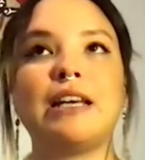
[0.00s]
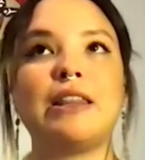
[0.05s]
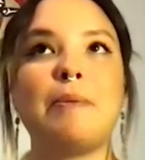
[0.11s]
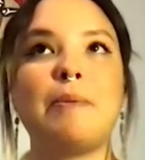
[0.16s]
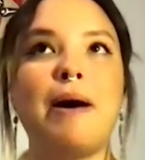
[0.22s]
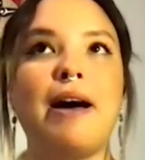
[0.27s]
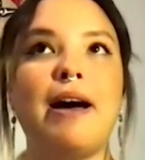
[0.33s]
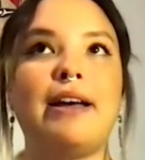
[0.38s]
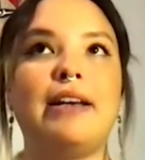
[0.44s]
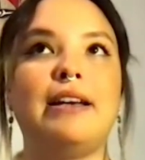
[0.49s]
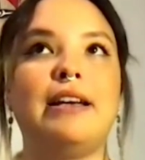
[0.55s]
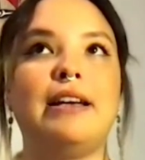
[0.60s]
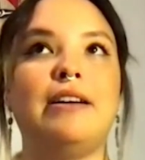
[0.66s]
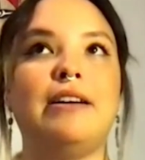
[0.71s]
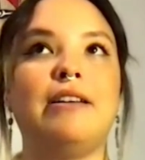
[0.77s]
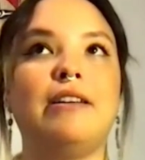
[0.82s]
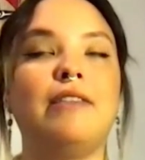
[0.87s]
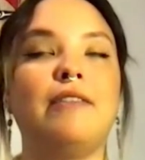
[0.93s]
the
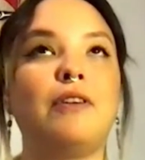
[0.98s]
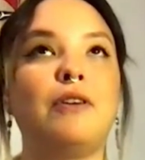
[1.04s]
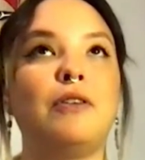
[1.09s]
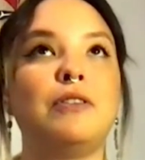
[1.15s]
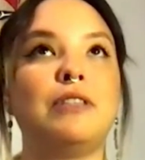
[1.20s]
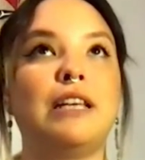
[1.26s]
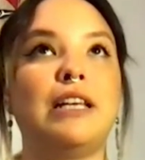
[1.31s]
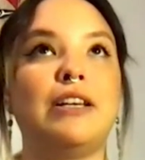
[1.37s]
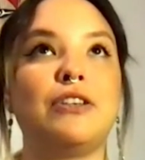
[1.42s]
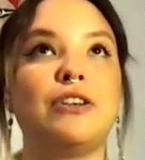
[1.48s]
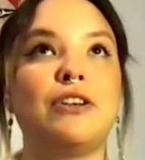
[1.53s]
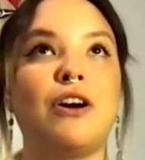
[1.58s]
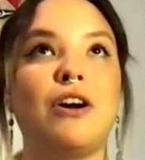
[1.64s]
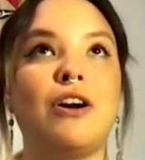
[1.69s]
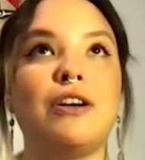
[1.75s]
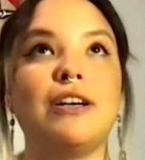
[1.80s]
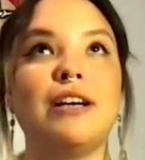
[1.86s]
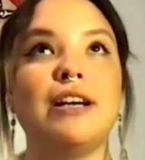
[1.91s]
pioneer of Coast Salish
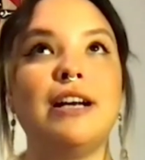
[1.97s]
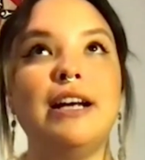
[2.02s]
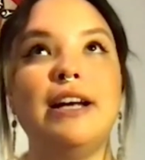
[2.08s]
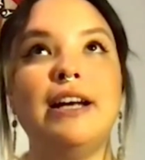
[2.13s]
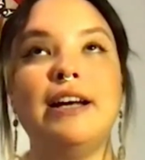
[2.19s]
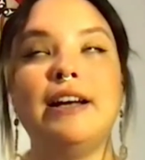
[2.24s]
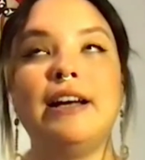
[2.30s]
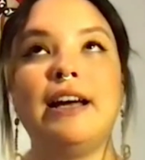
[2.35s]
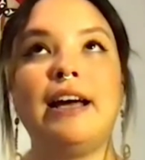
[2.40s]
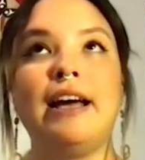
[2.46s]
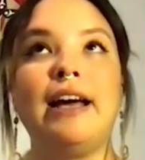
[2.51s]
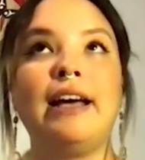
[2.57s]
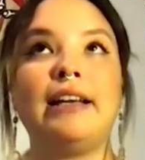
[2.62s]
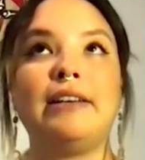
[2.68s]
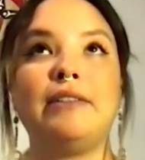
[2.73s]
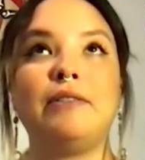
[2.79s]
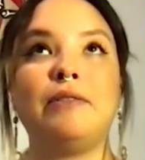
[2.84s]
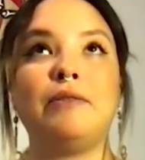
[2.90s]
art
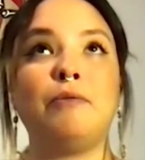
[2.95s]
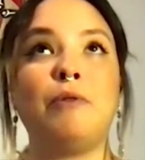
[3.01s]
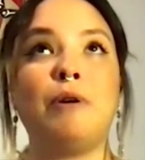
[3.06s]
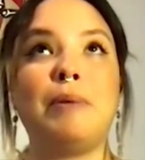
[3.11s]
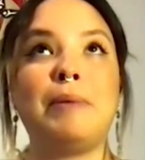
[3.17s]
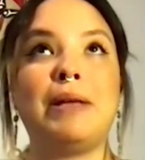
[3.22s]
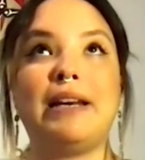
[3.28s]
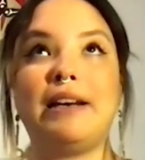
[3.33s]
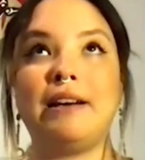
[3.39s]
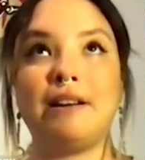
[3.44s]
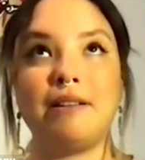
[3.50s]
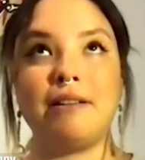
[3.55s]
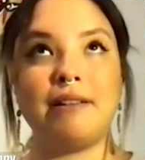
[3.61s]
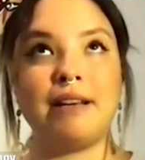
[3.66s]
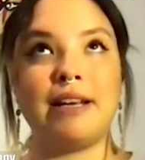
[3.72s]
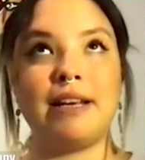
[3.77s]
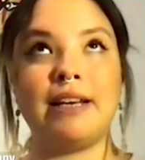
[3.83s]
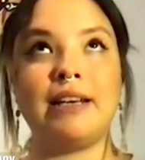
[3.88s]
and women
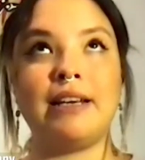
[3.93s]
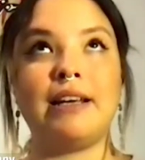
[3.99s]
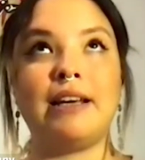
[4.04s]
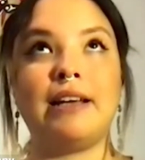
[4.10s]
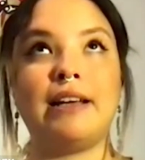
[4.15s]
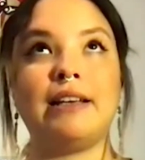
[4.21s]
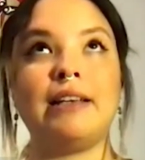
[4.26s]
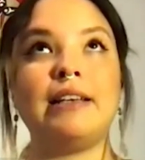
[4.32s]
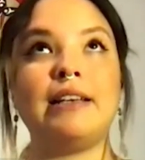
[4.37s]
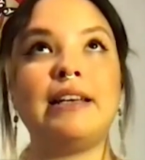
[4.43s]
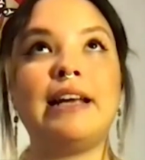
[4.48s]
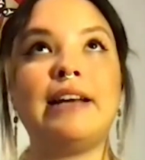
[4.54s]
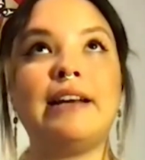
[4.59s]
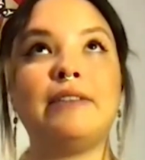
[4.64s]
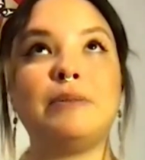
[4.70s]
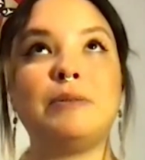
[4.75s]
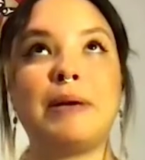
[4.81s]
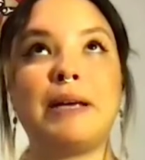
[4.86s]
in the
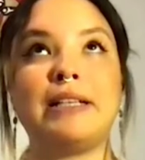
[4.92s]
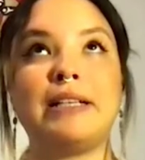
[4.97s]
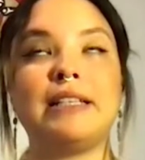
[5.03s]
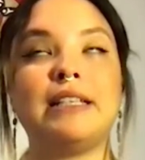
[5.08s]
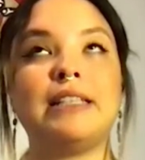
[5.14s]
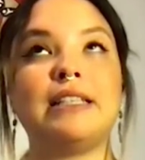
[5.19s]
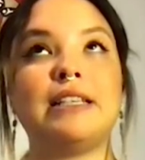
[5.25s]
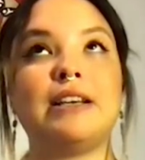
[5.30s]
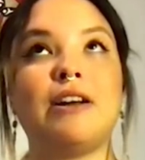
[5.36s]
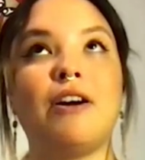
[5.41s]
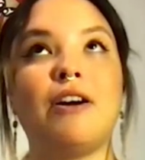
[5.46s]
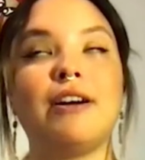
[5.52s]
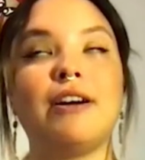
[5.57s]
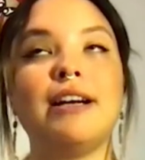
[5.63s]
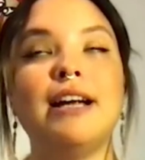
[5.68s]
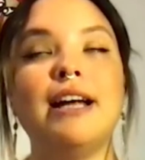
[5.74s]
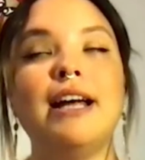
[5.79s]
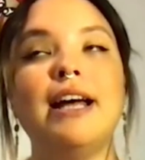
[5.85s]
native spaces in
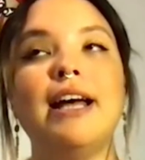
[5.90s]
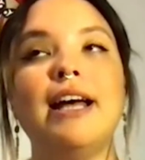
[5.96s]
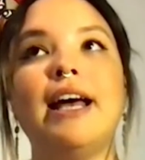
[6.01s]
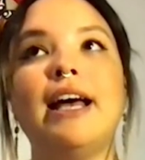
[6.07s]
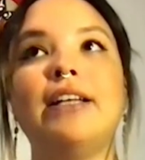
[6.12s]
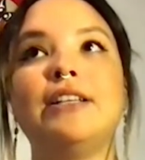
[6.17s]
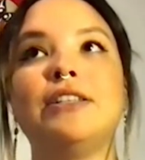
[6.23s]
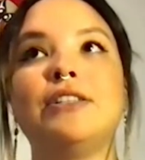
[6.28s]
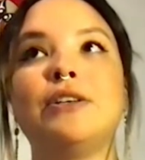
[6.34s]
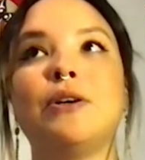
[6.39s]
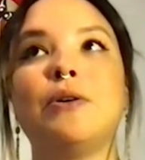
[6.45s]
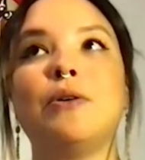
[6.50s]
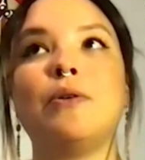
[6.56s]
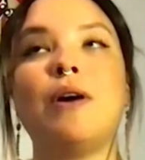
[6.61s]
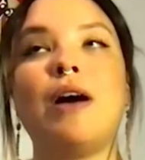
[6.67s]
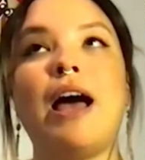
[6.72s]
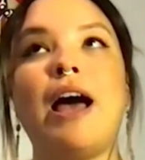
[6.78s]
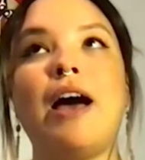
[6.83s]
art. And
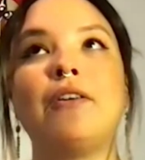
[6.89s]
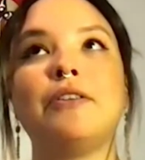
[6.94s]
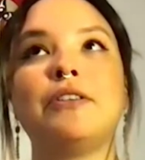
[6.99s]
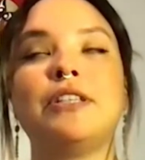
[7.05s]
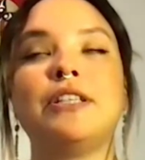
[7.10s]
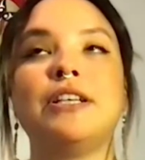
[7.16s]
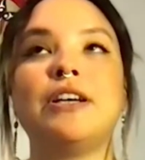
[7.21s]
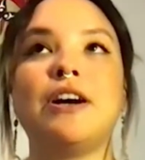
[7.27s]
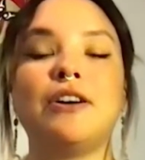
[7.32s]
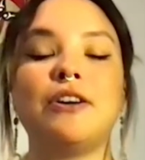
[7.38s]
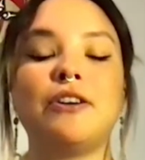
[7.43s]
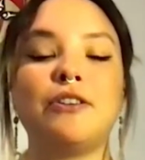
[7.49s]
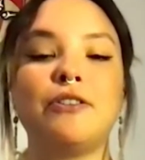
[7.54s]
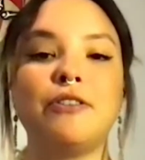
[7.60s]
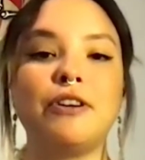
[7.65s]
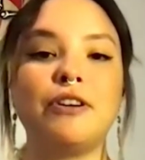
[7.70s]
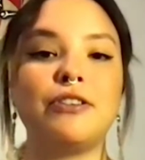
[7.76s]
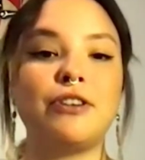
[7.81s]
so how she got her
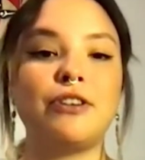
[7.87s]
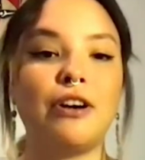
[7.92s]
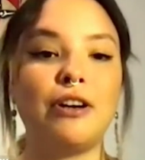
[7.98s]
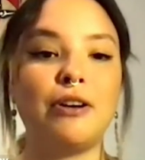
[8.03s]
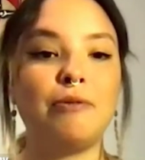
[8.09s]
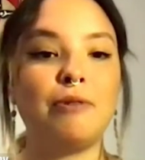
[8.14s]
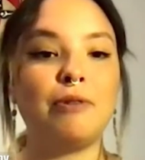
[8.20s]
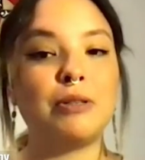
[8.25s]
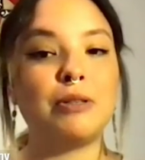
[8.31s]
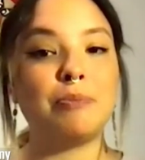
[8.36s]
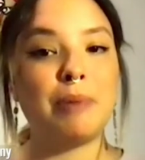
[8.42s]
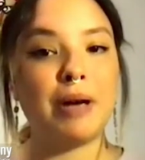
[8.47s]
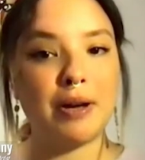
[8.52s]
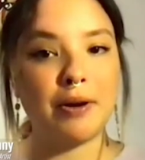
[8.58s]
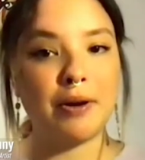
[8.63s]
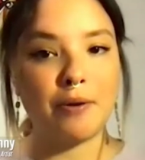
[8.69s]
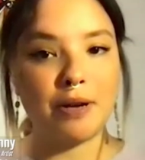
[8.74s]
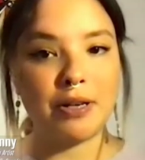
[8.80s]
career started was by
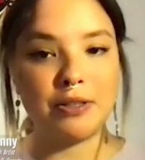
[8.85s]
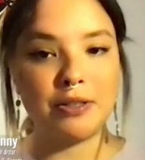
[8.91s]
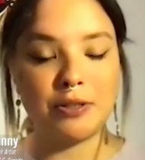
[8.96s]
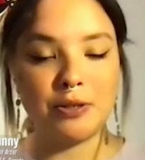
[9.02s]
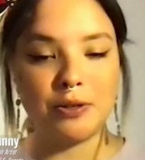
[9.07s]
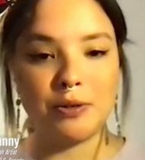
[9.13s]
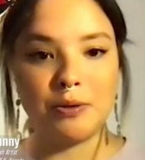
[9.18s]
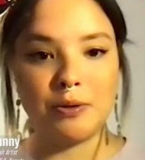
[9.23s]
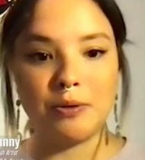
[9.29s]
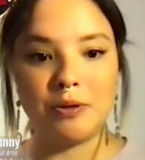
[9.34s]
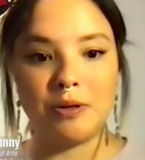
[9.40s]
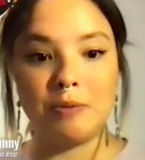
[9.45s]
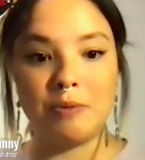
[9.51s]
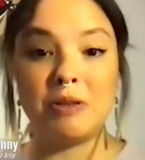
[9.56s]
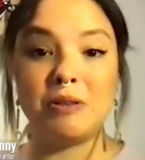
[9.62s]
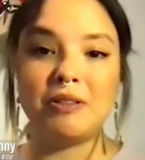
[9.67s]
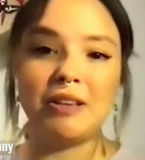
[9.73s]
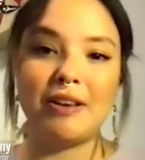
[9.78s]
going to the
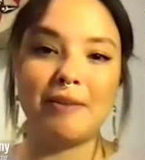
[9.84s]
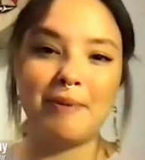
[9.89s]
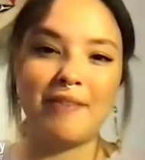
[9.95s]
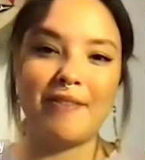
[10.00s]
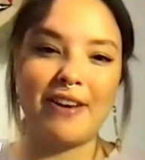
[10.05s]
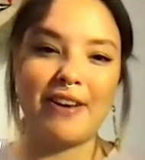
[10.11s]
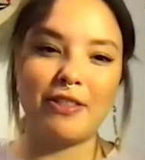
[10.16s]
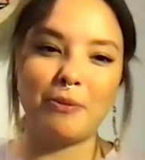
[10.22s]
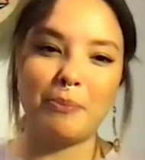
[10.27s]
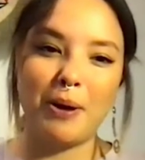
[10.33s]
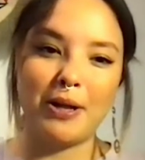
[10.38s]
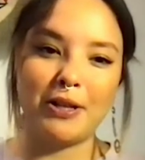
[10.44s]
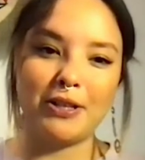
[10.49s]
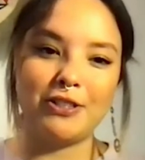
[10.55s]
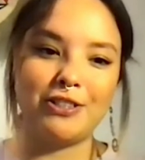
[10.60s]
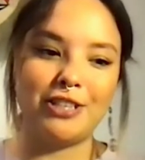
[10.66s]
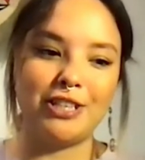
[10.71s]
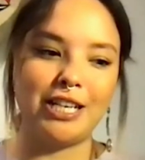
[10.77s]
Museum of
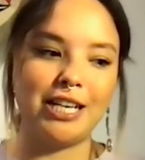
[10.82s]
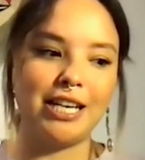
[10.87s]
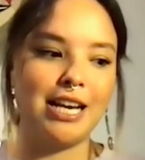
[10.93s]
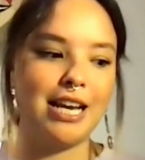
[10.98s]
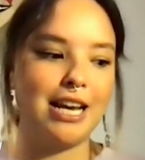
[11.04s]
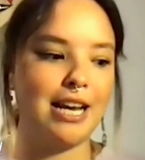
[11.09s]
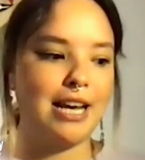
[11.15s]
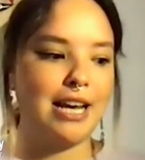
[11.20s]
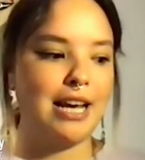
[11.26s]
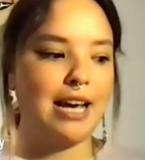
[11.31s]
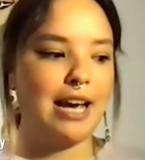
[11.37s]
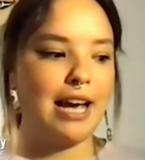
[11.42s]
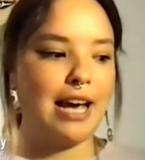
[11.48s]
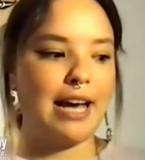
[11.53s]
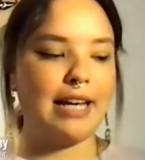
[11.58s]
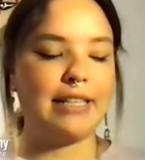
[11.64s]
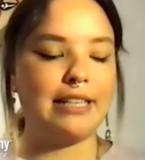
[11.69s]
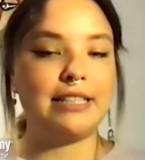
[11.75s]
Anthropology
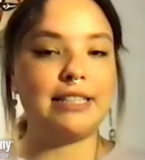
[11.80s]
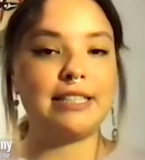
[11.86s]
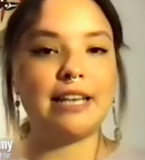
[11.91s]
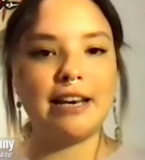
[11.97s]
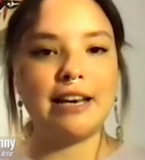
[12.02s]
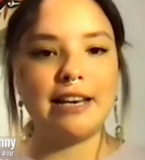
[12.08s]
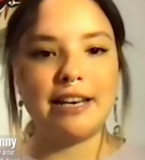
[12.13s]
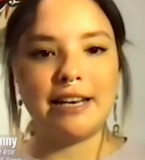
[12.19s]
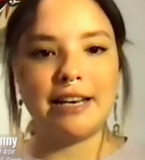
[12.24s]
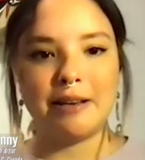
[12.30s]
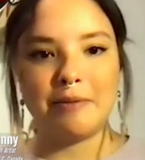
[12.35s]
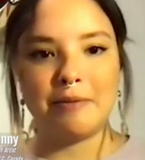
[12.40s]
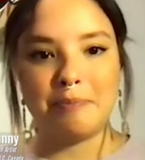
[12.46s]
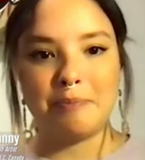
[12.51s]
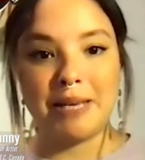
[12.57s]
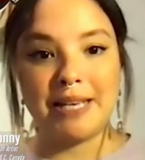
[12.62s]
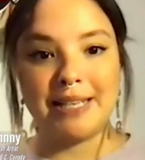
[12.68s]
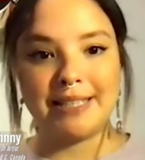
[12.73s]
and studying
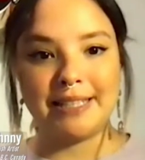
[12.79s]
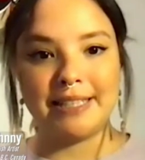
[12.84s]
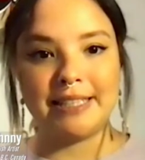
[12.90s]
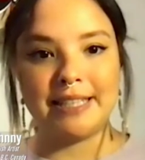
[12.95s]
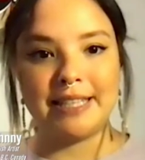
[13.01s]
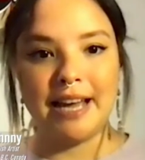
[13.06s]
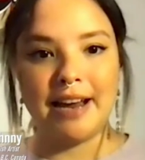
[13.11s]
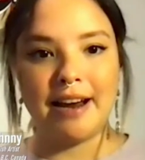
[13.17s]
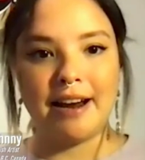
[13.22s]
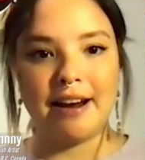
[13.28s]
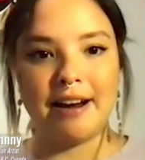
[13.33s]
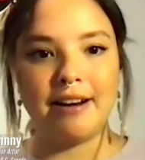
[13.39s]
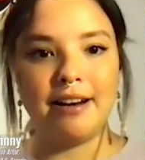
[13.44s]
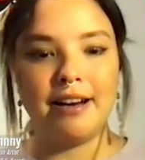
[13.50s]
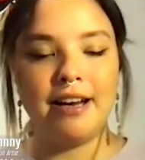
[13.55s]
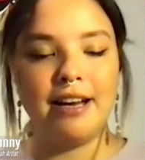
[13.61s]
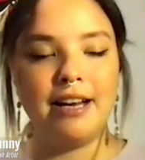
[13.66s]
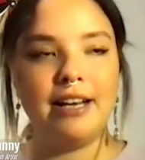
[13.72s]
pieces there.
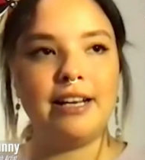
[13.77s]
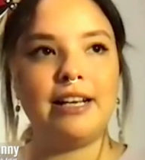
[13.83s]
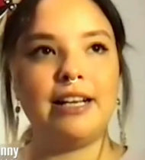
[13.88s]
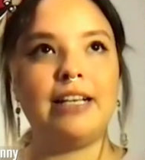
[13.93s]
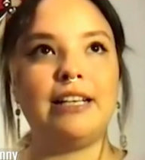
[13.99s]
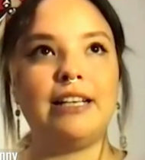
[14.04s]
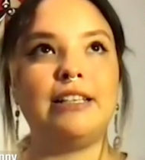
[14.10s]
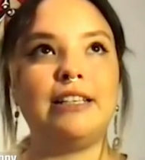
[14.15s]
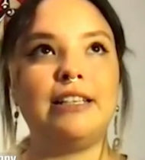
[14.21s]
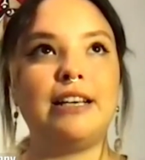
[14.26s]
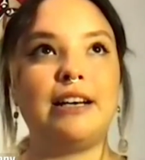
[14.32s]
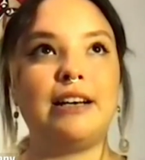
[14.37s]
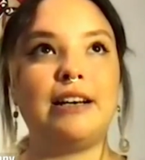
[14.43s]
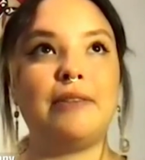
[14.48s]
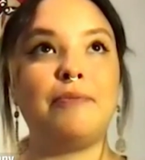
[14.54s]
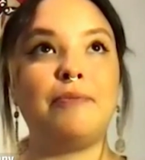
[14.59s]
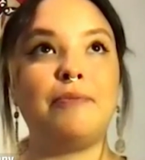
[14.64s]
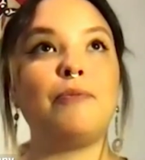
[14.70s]

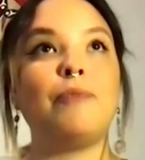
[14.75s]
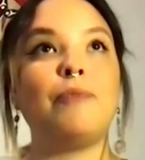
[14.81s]
And